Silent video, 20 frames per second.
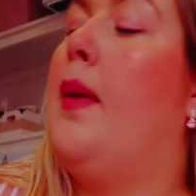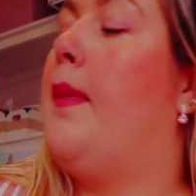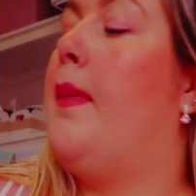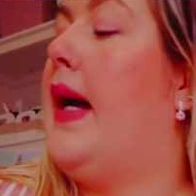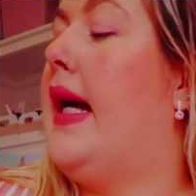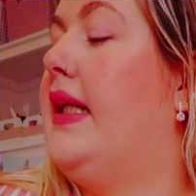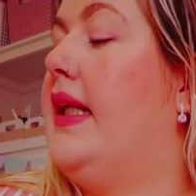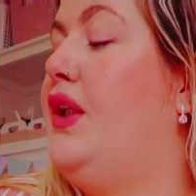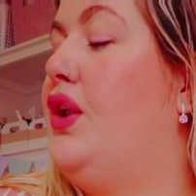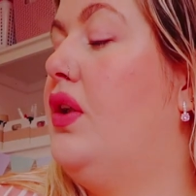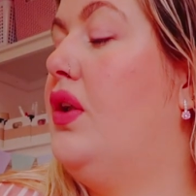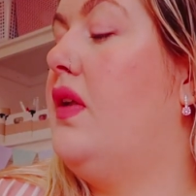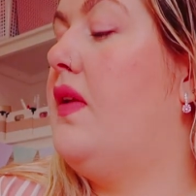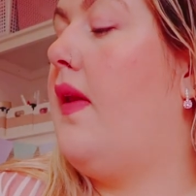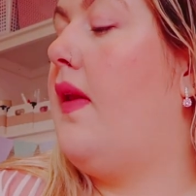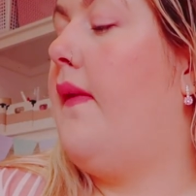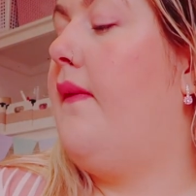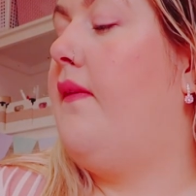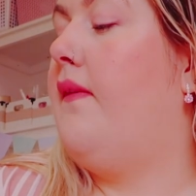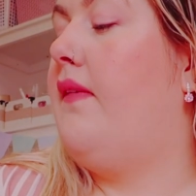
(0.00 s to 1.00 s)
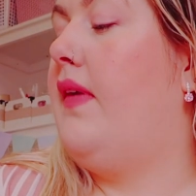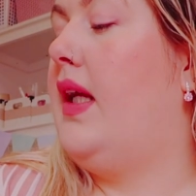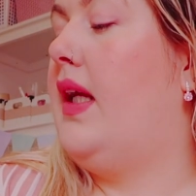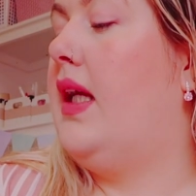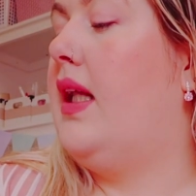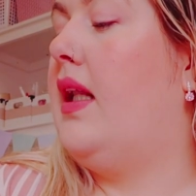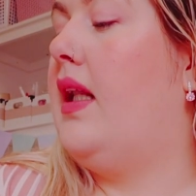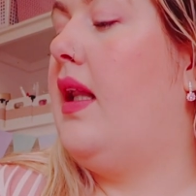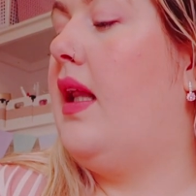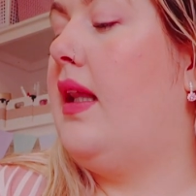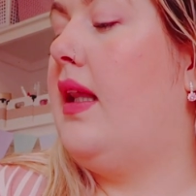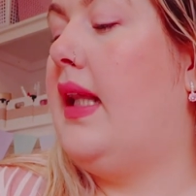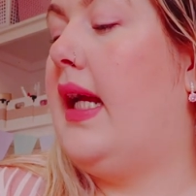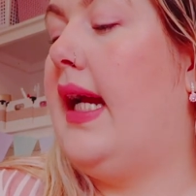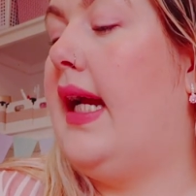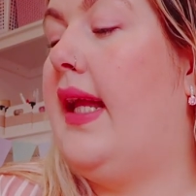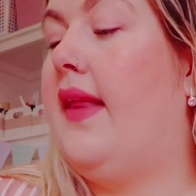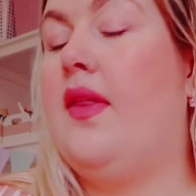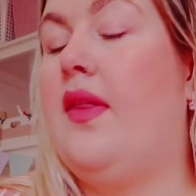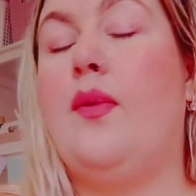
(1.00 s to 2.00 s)
But I just feel
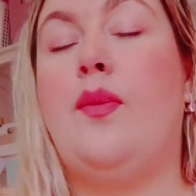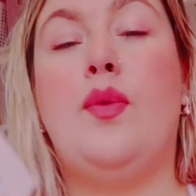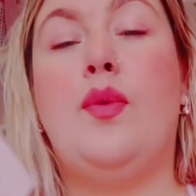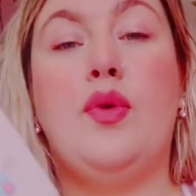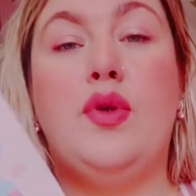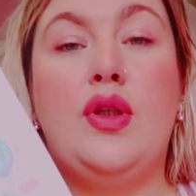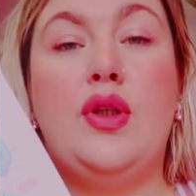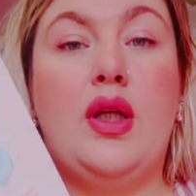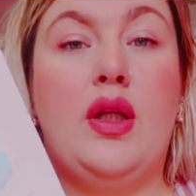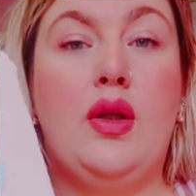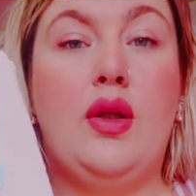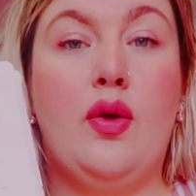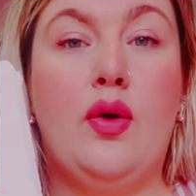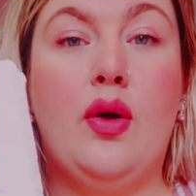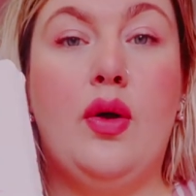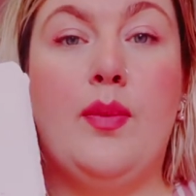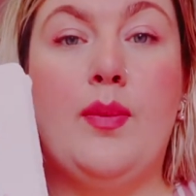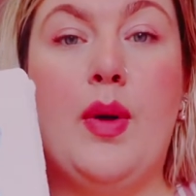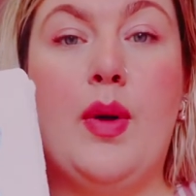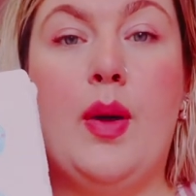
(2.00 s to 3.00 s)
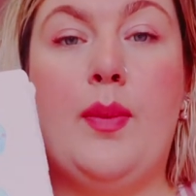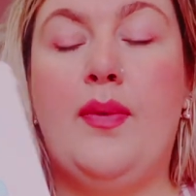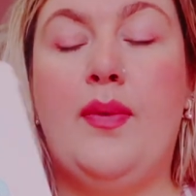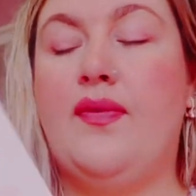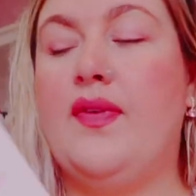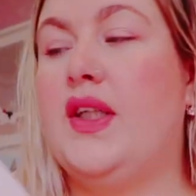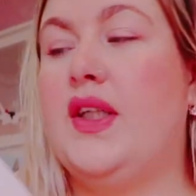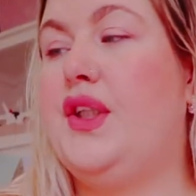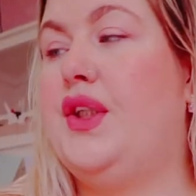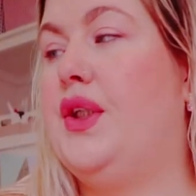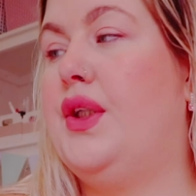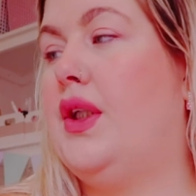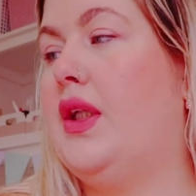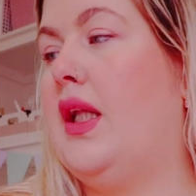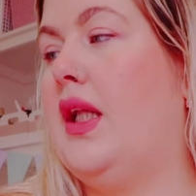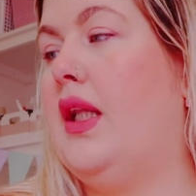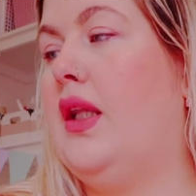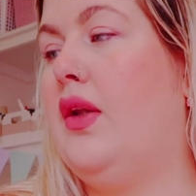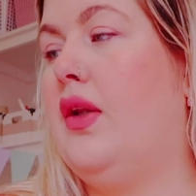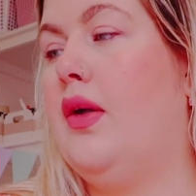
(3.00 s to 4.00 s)
like they would look more professional
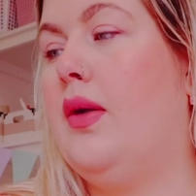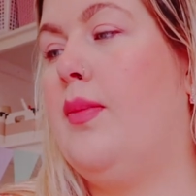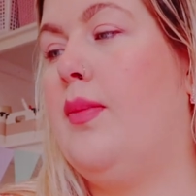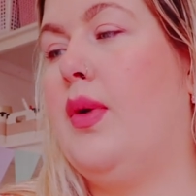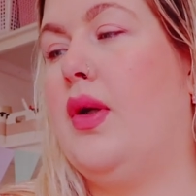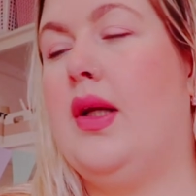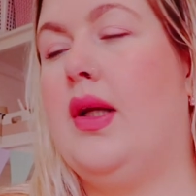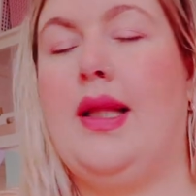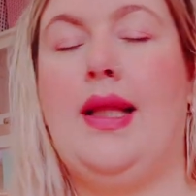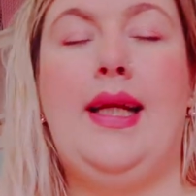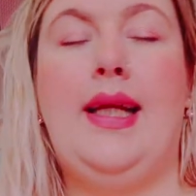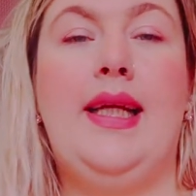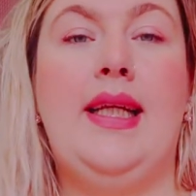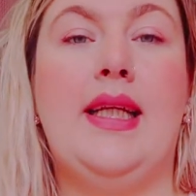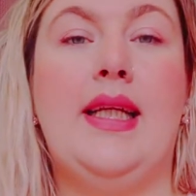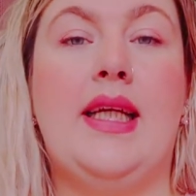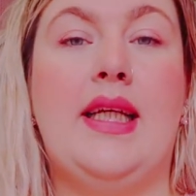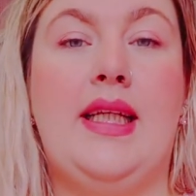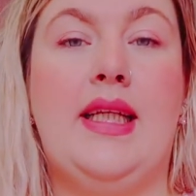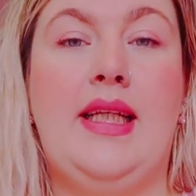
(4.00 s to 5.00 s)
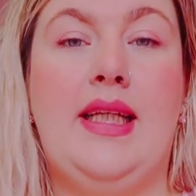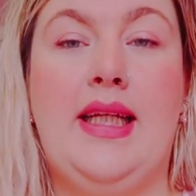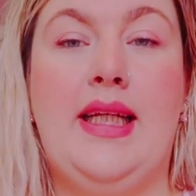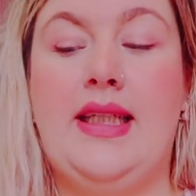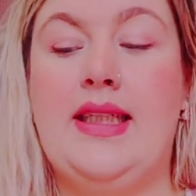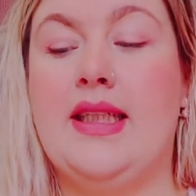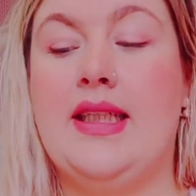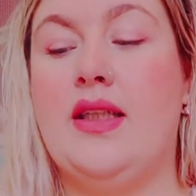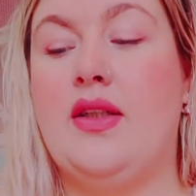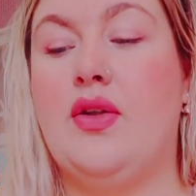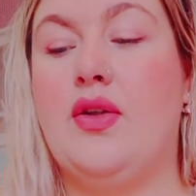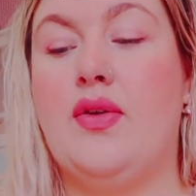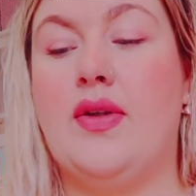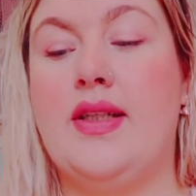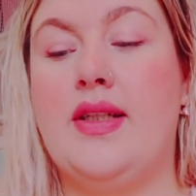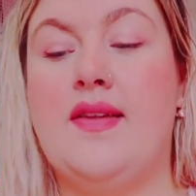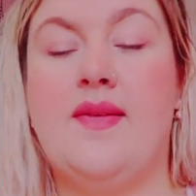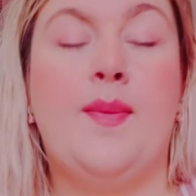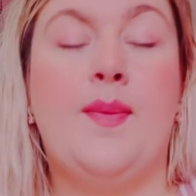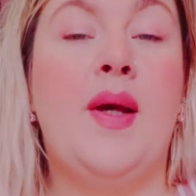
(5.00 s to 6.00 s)
and look more clean and neat and
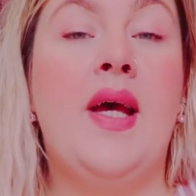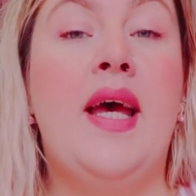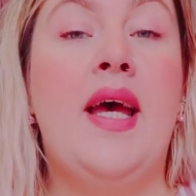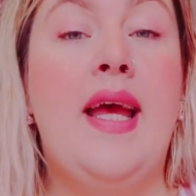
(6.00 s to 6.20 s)
crisp